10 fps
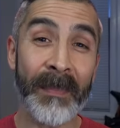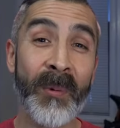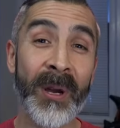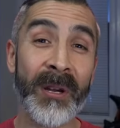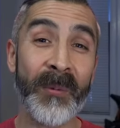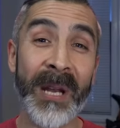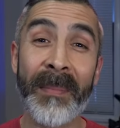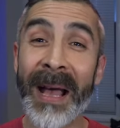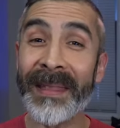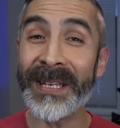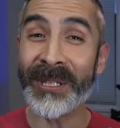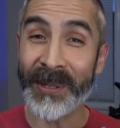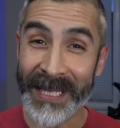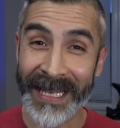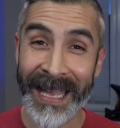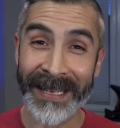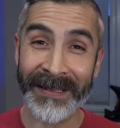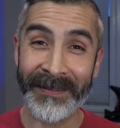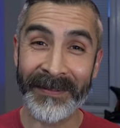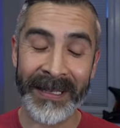might be wondering, would I buy these shoes again?
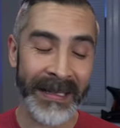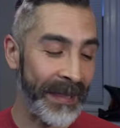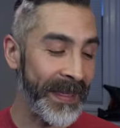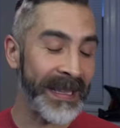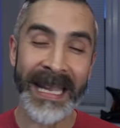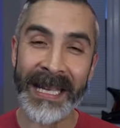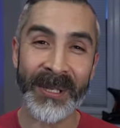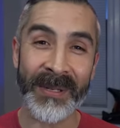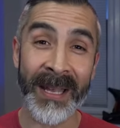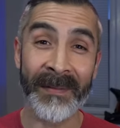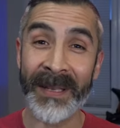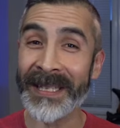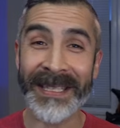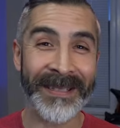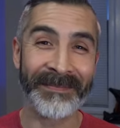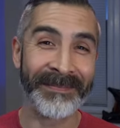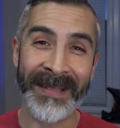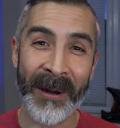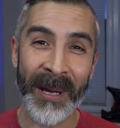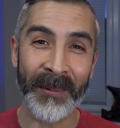Well, I think the answer's obvious.
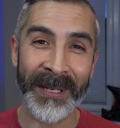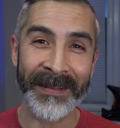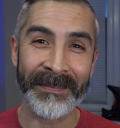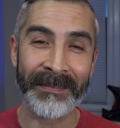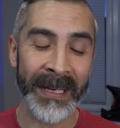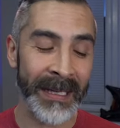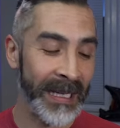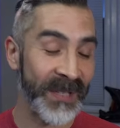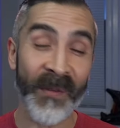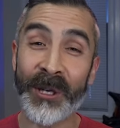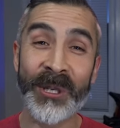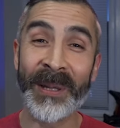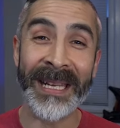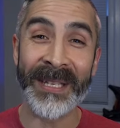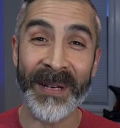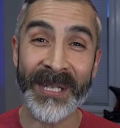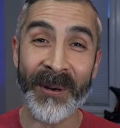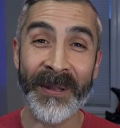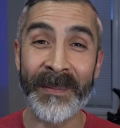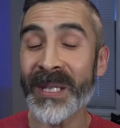No, I wouldn't. But it's far too late to
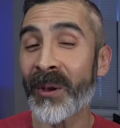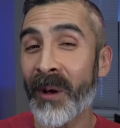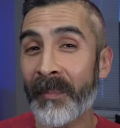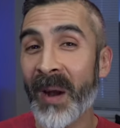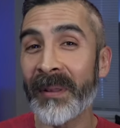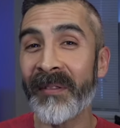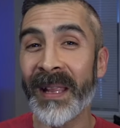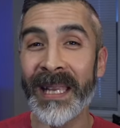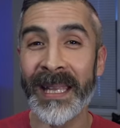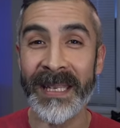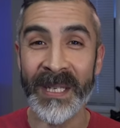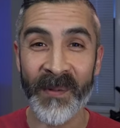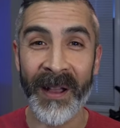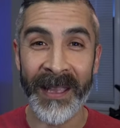return them, so I'll probably relegate these for